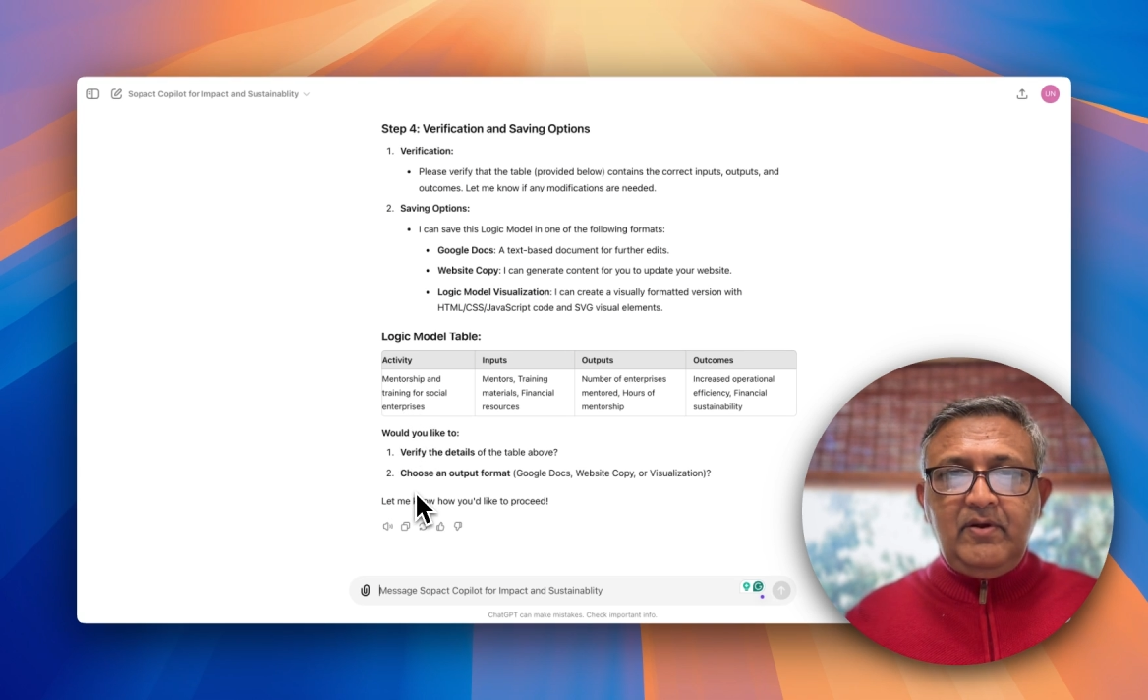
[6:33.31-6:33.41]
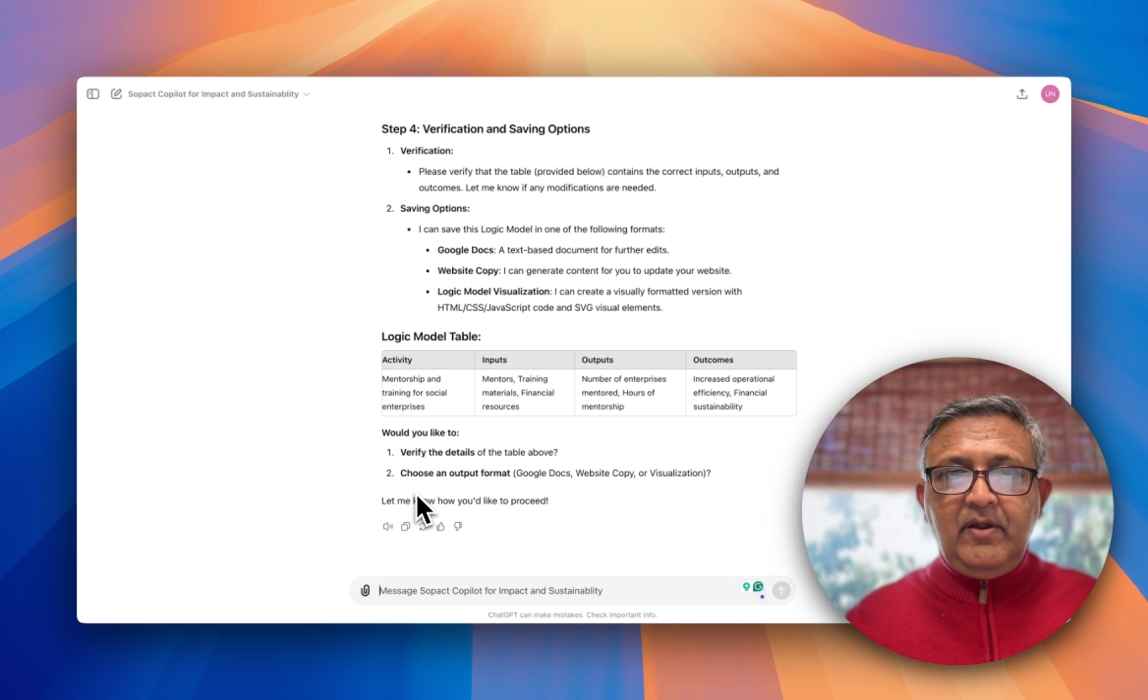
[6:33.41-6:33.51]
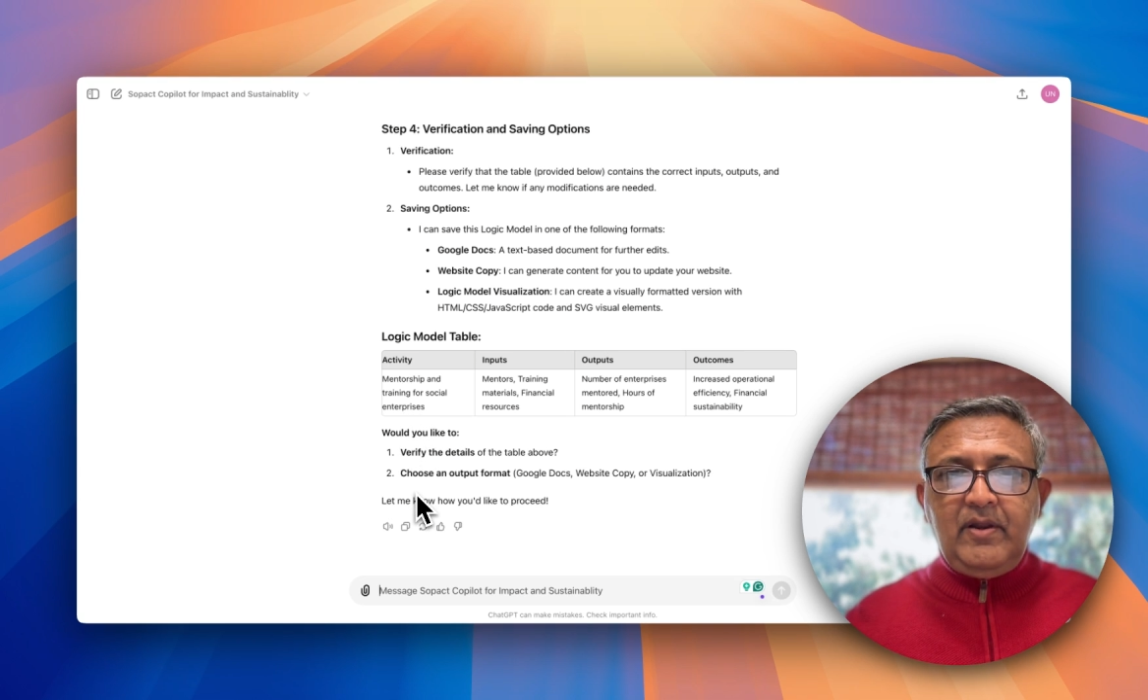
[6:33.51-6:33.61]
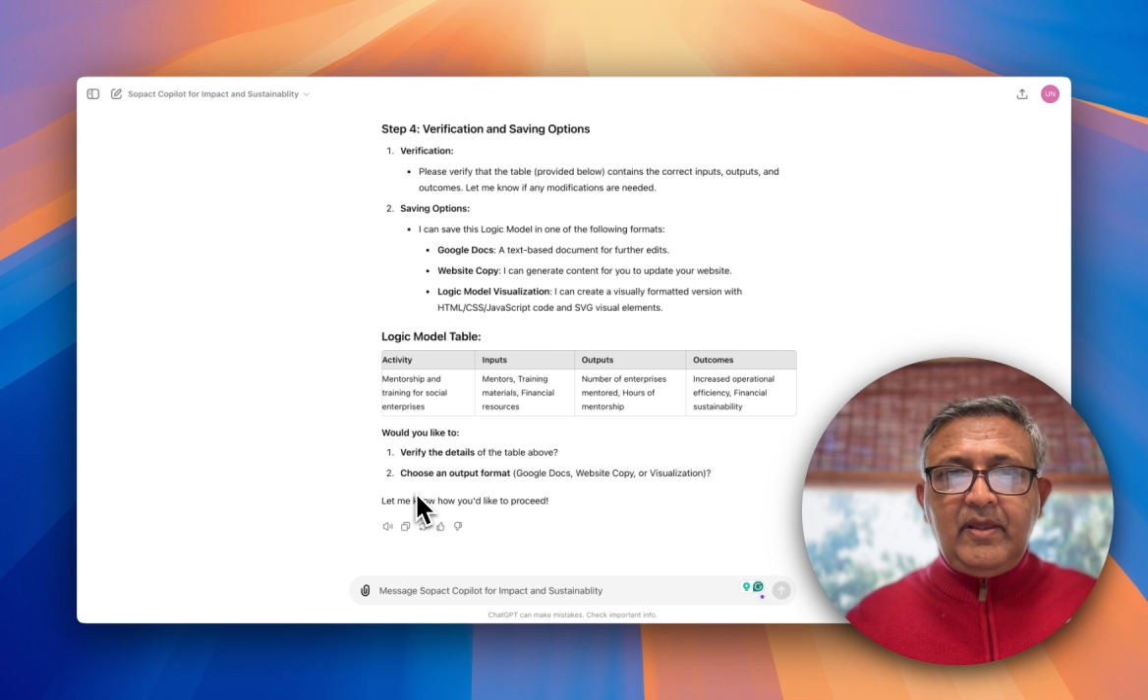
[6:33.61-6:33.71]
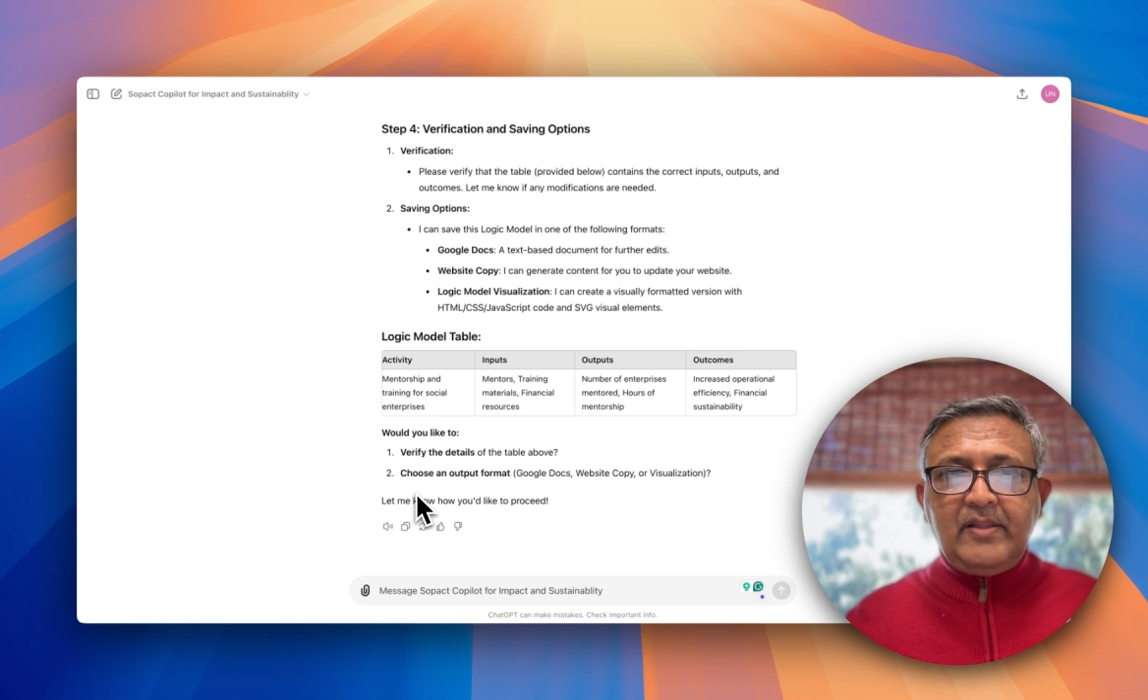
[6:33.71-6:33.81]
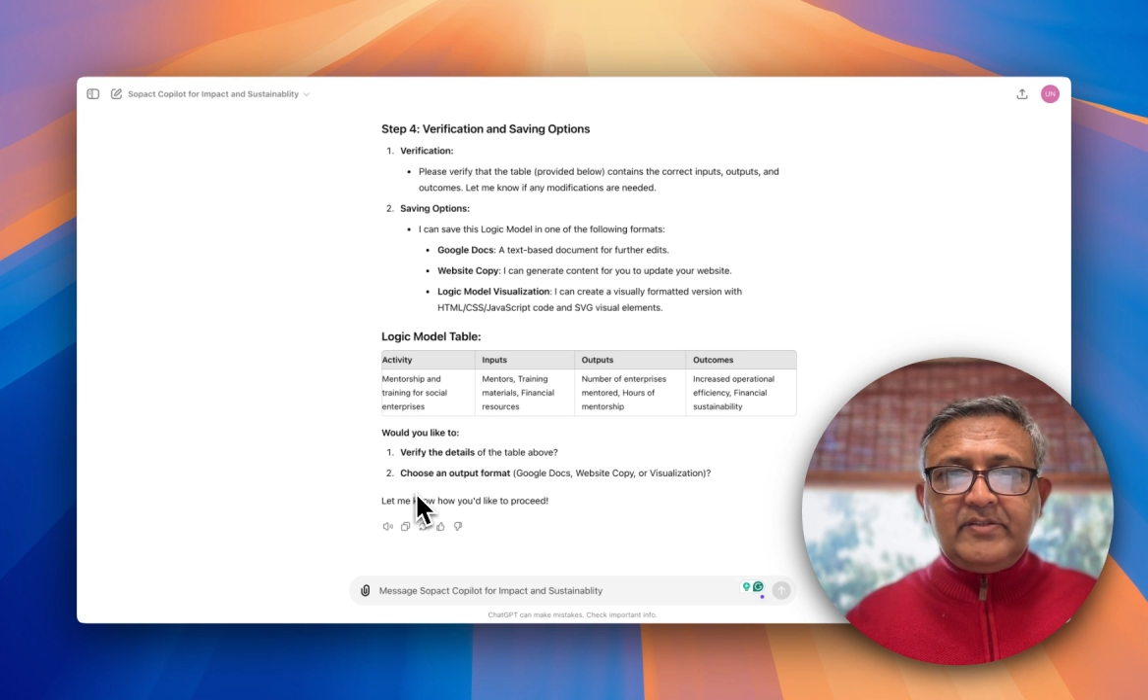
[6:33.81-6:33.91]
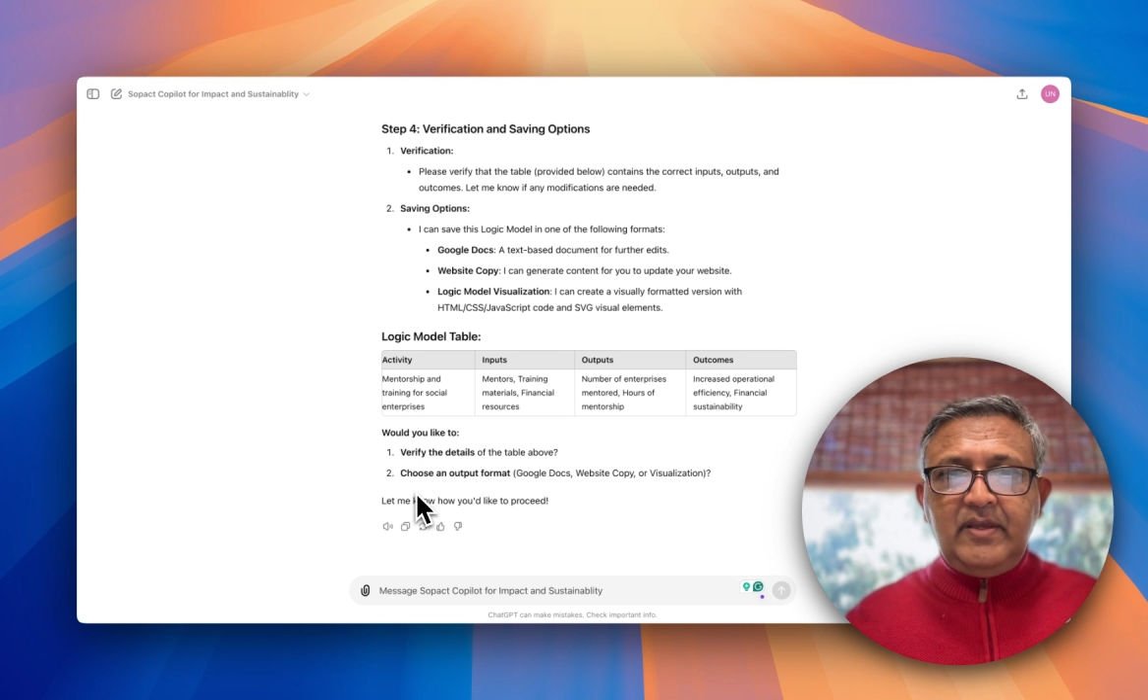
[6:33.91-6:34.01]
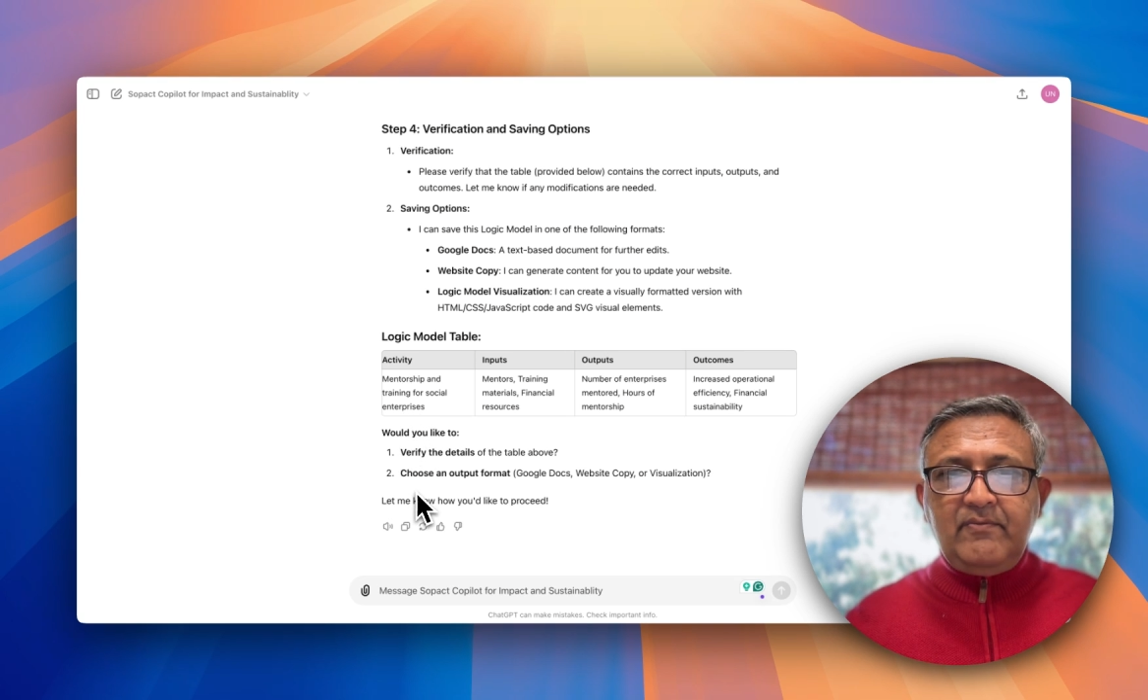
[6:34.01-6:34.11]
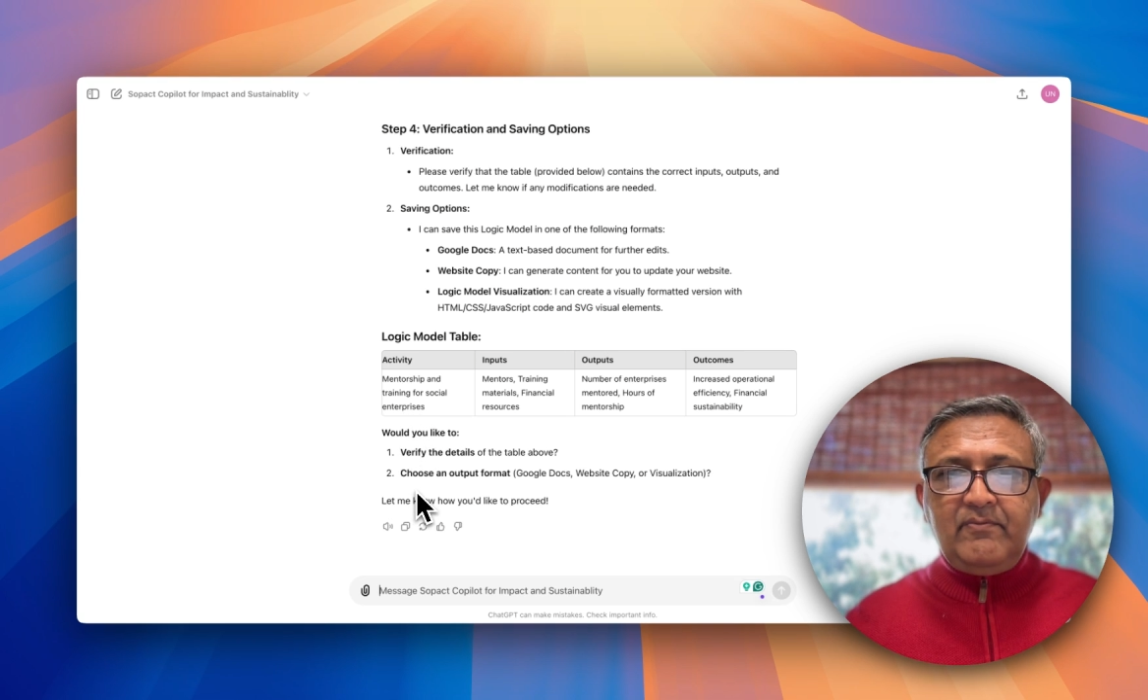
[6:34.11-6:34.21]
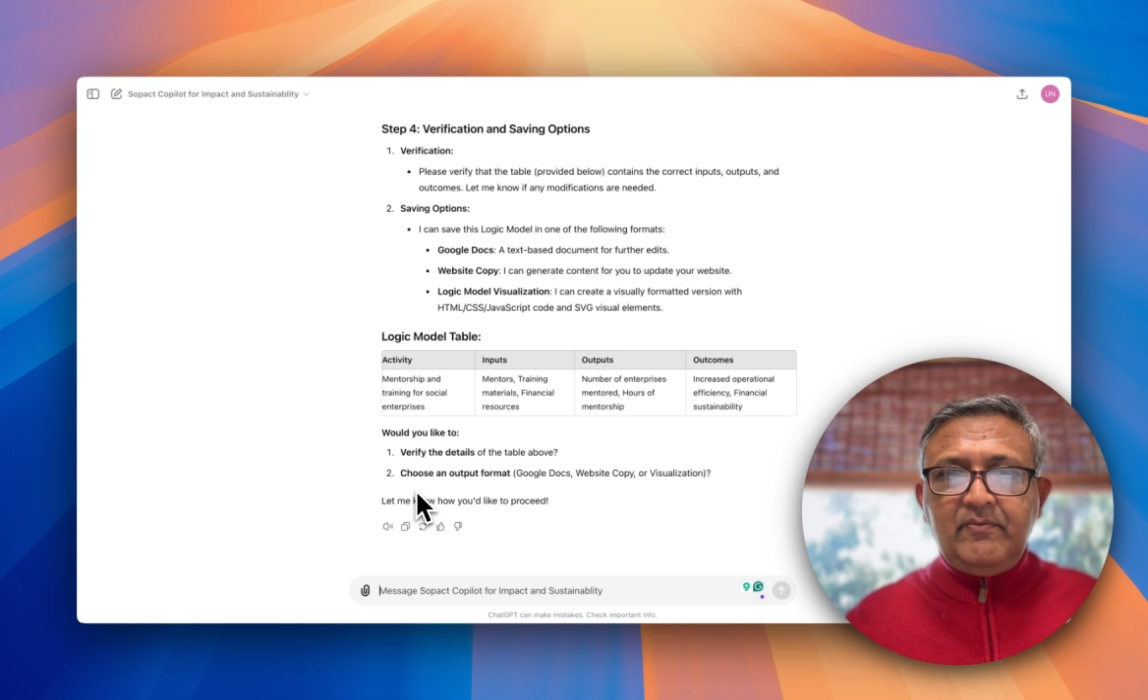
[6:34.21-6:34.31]
or you can
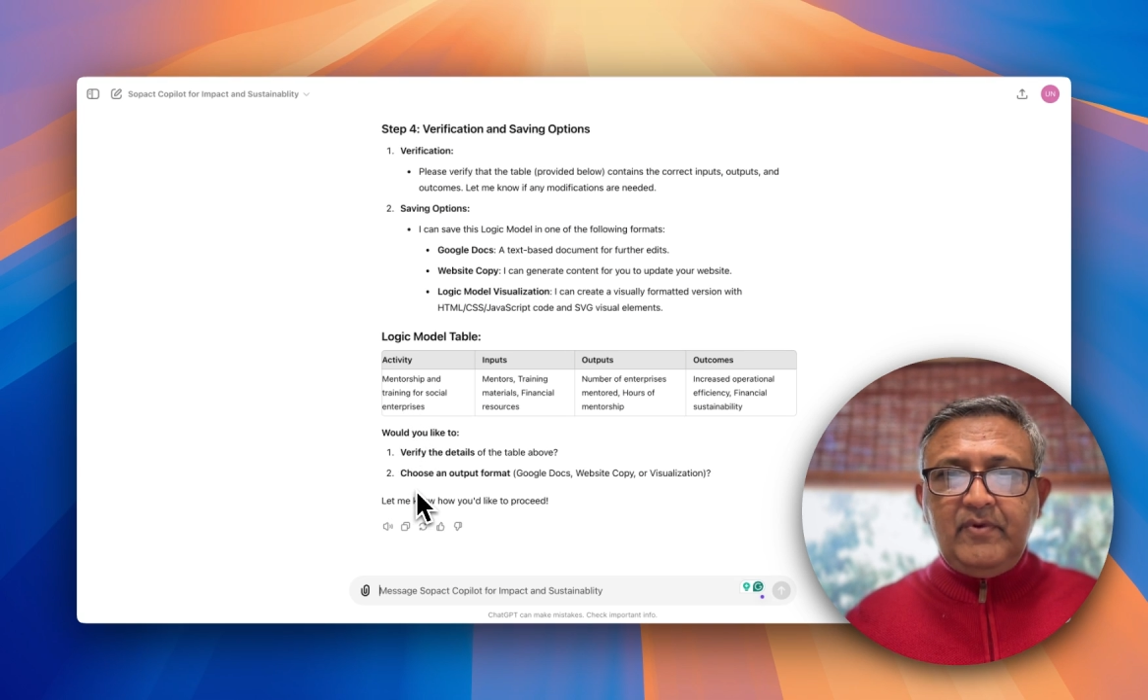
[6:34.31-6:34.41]
say,